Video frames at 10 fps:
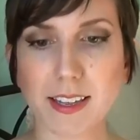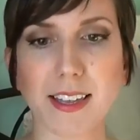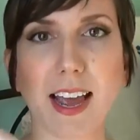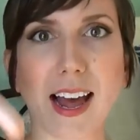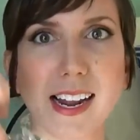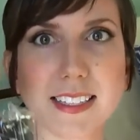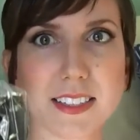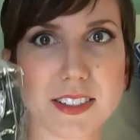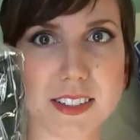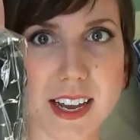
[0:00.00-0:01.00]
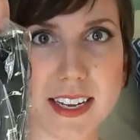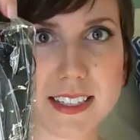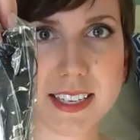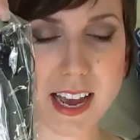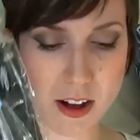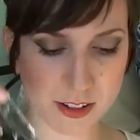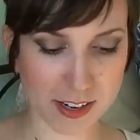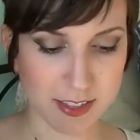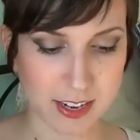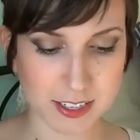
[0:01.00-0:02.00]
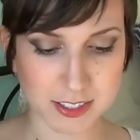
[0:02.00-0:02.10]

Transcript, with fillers: Yeah, it has a little AC outlet in there,